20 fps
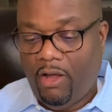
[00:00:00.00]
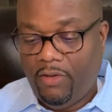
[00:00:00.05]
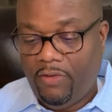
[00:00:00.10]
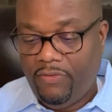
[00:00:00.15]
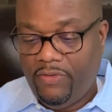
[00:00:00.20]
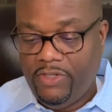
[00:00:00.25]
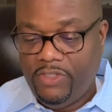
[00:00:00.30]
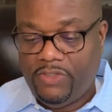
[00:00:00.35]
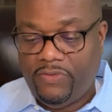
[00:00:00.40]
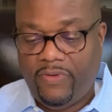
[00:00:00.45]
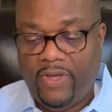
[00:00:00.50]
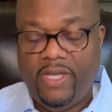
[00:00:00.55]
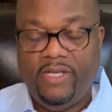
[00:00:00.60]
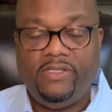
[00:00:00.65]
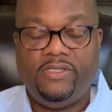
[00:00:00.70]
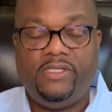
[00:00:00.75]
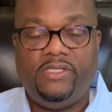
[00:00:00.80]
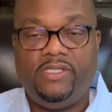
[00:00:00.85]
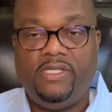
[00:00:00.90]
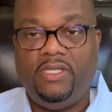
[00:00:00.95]
of these
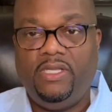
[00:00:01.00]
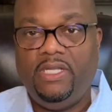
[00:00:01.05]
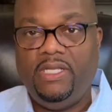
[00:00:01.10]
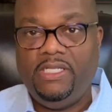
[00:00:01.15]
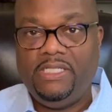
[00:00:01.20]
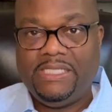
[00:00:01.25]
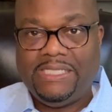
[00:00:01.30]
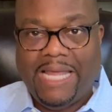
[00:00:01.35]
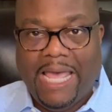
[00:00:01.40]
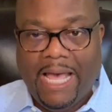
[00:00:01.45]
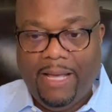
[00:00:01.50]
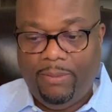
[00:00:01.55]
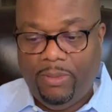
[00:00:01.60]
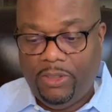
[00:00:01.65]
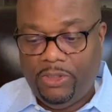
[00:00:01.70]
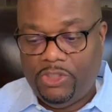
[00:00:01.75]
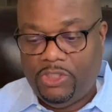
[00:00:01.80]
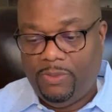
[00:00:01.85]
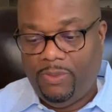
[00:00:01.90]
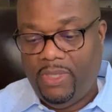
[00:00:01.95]
phases, in the
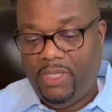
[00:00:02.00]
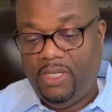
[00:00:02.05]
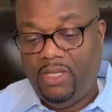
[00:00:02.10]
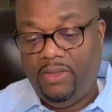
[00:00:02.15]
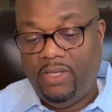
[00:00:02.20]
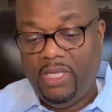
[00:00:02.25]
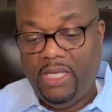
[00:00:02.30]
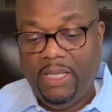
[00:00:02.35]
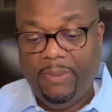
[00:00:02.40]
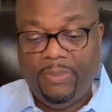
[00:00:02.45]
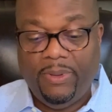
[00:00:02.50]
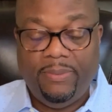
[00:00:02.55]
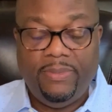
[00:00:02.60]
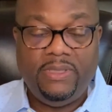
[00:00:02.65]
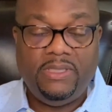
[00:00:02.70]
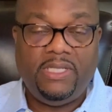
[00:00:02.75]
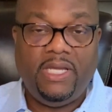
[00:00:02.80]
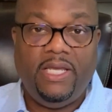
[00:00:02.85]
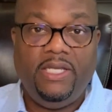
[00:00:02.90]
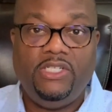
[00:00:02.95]
establishment, in the
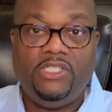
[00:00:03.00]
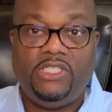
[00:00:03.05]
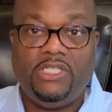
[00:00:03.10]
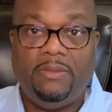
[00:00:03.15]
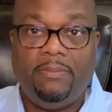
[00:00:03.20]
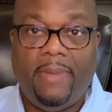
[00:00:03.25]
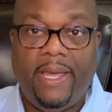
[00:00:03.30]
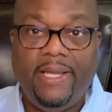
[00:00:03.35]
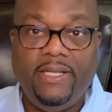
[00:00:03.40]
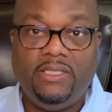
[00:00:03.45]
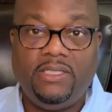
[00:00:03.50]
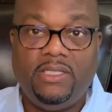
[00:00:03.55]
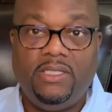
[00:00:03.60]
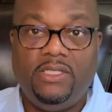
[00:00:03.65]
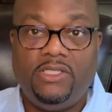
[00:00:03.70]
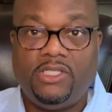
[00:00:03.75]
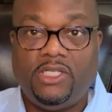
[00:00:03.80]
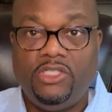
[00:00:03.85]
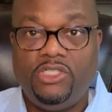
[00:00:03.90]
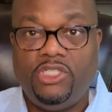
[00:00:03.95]
implementation,
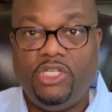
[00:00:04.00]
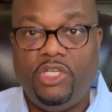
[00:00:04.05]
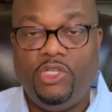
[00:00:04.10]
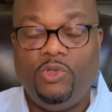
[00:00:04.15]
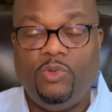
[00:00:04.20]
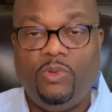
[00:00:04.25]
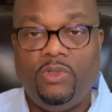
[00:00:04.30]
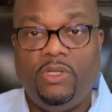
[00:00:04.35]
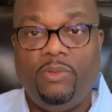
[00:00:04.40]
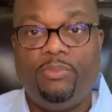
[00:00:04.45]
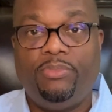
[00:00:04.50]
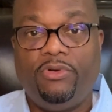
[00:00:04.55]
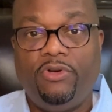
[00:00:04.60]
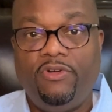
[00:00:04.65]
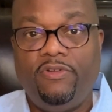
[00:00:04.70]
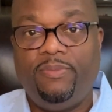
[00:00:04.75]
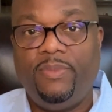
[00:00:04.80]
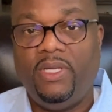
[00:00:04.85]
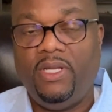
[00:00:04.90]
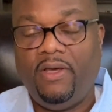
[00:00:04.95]
maintenance, continual
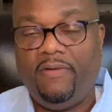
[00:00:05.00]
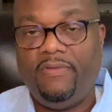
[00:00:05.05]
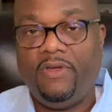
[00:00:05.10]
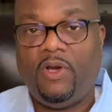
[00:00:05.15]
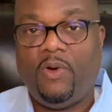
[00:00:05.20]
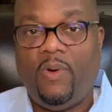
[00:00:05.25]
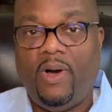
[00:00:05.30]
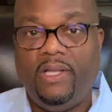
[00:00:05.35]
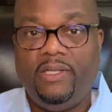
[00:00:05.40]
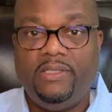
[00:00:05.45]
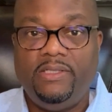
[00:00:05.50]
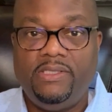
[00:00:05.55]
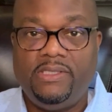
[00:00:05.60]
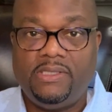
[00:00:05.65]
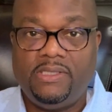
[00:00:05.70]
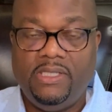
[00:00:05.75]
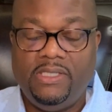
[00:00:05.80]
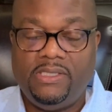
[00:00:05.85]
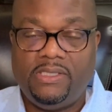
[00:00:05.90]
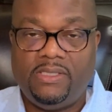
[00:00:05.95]
improvement of the quality
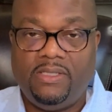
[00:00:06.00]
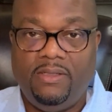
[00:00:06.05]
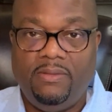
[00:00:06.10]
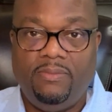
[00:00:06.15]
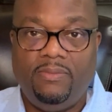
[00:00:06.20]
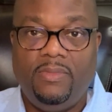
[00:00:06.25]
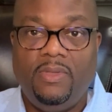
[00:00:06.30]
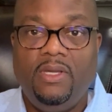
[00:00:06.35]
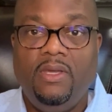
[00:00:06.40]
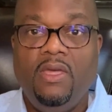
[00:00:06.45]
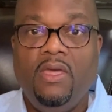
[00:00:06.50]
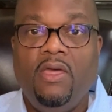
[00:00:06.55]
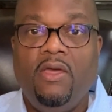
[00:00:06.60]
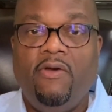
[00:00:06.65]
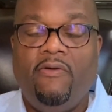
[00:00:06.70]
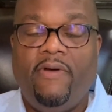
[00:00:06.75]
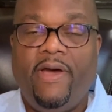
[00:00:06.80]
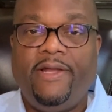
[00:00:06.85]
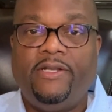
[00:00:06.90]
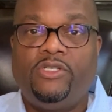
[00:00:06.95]
system,
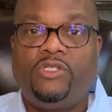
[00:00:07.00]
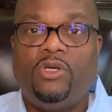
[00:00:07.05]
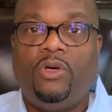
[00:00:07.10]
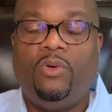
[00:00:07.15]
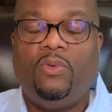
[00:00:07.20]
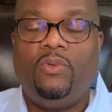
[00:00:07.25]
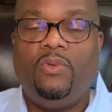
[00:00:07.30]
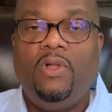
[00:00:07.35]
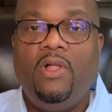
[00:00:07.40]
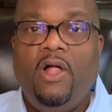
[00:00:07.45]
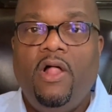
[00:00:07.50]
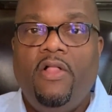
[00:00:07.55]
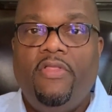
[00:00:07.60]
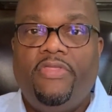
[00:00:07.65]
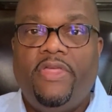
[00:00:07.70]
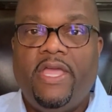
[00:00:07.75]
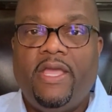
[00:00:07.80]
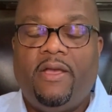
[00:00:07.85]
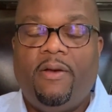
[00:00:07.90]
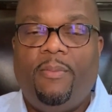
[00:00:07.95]
right? So
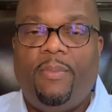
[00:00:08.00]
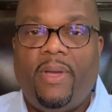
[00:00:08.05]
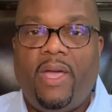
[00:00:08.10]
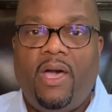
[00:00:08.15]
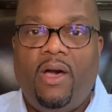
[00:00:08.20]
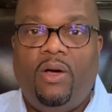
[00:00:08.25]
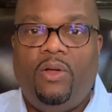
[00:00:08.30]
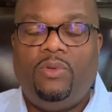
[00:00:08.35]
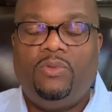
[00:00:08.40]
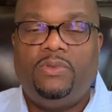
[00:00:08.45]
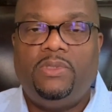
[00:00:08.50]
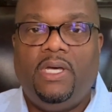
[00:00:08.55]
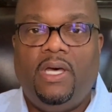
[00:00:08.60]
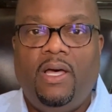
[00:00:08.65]
think about,